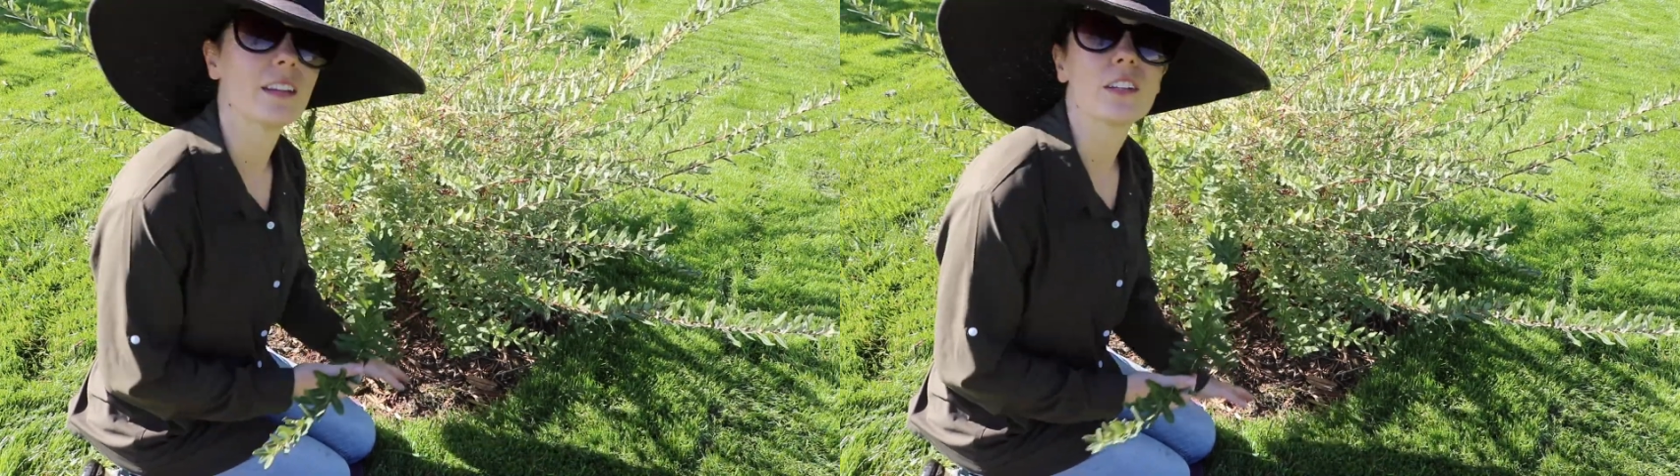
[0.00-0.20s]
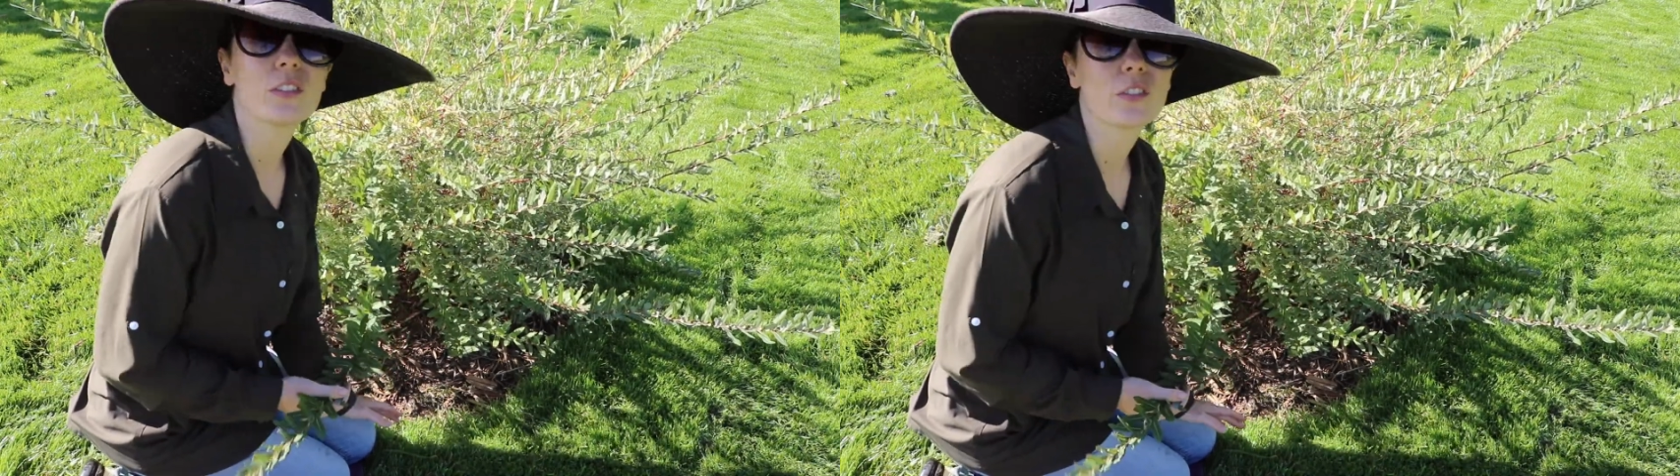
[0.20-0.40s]

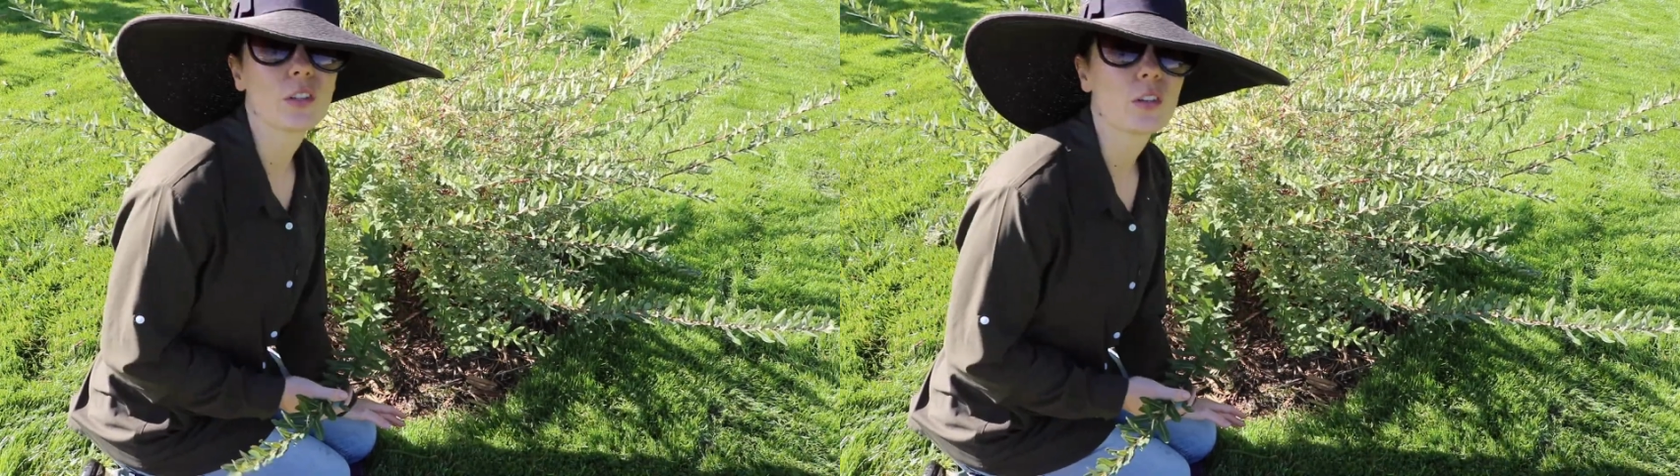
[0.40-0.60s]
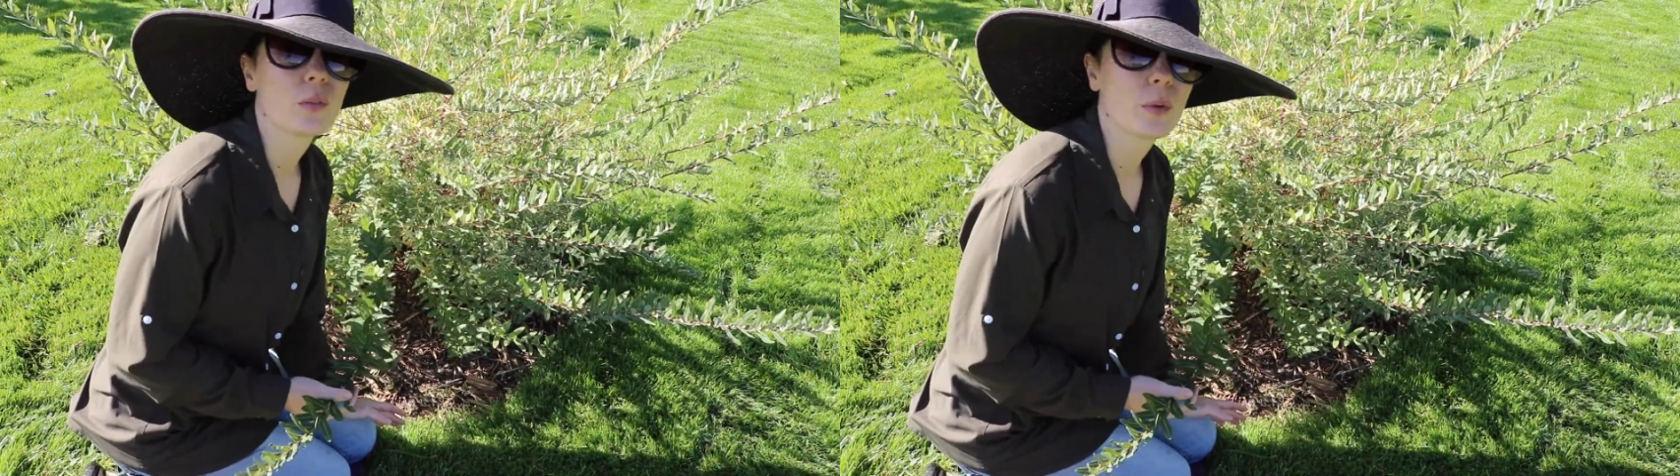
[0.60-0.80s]
the
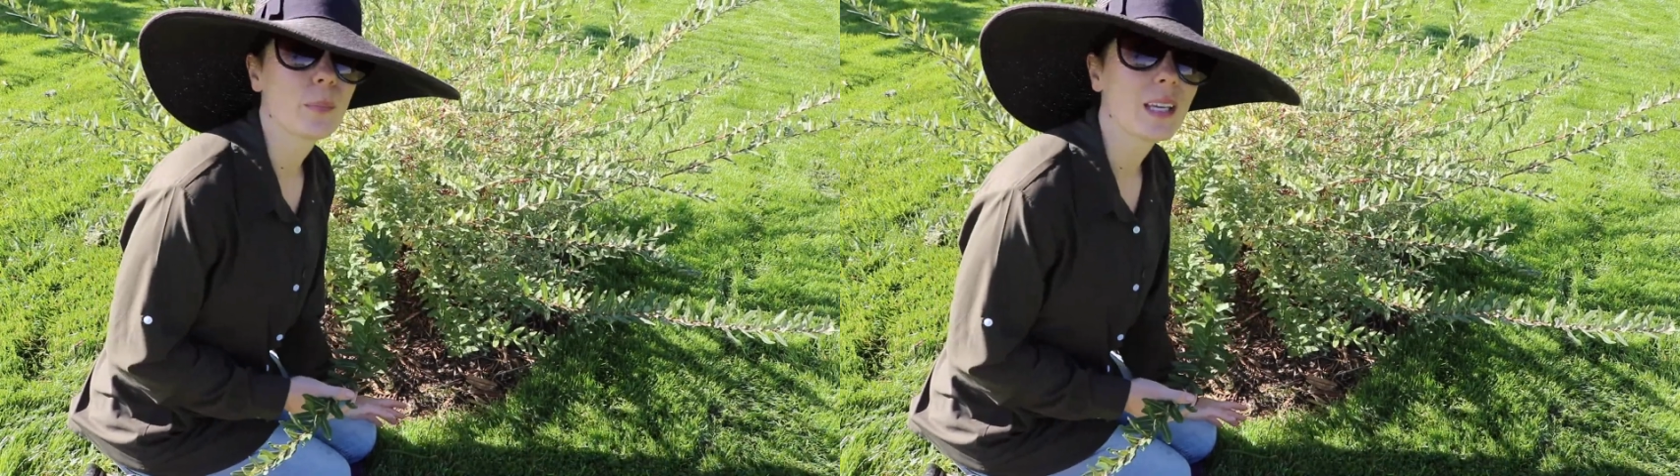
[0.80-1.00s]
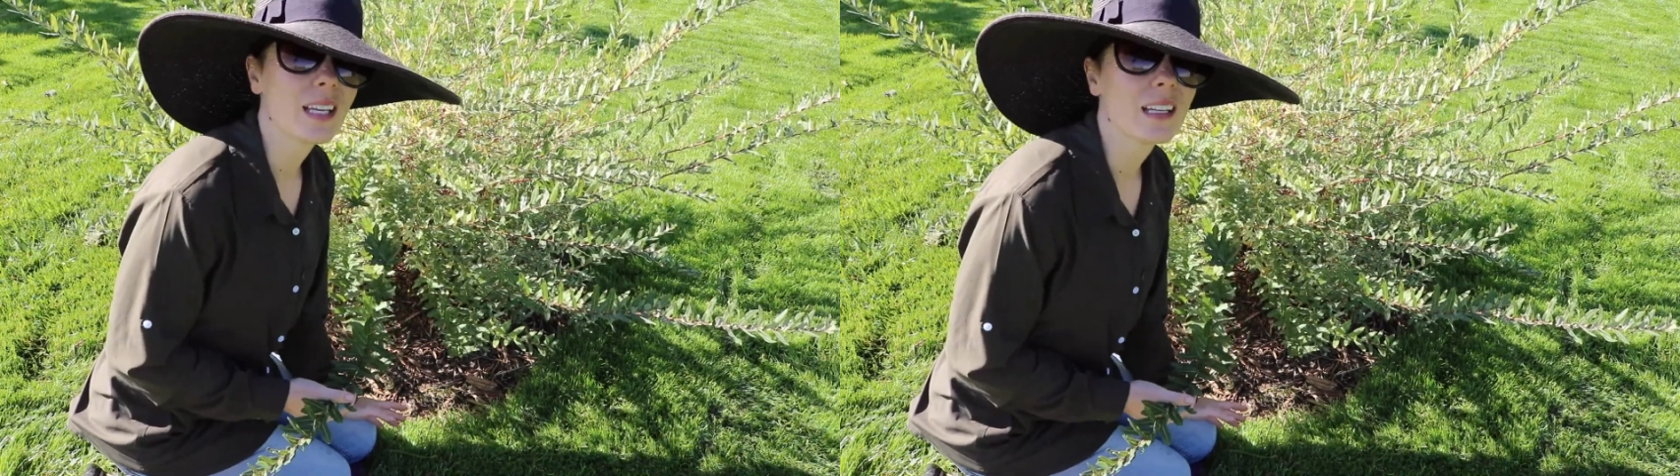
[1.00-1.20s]
circle
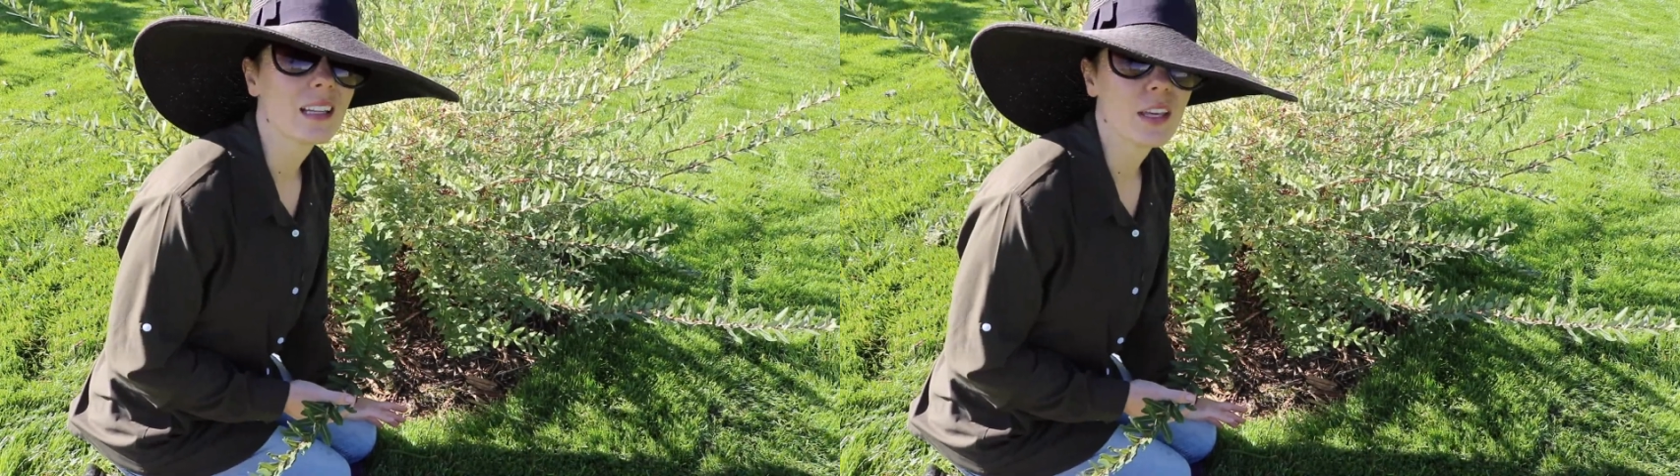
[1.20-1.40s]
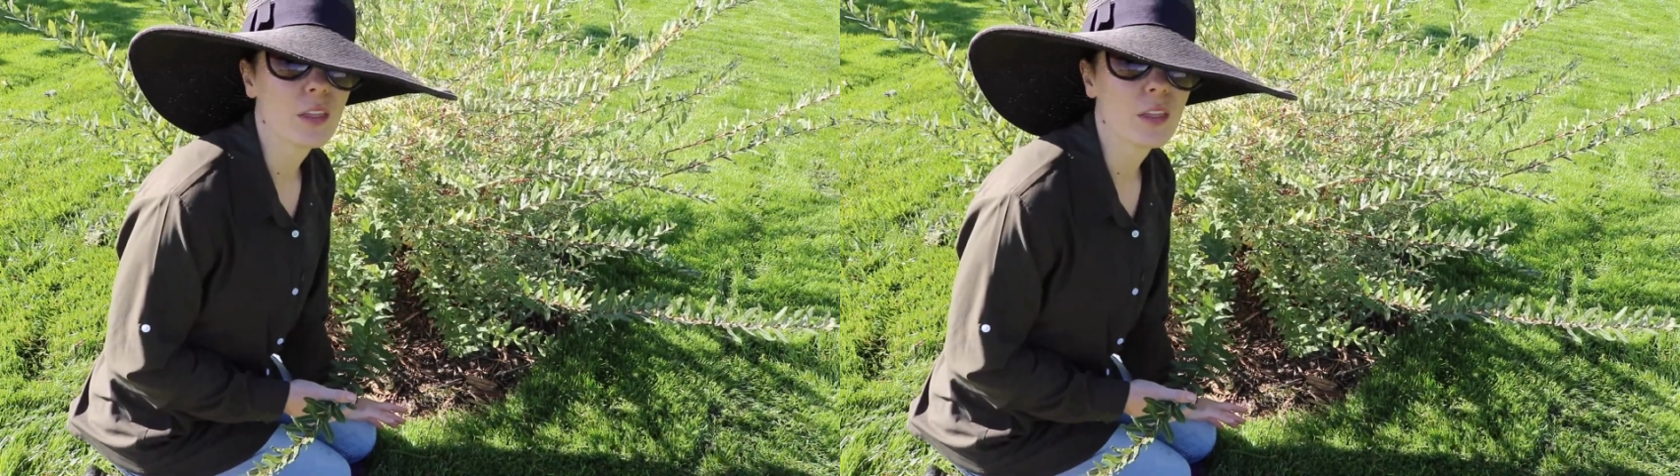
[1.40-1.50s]
repeatedly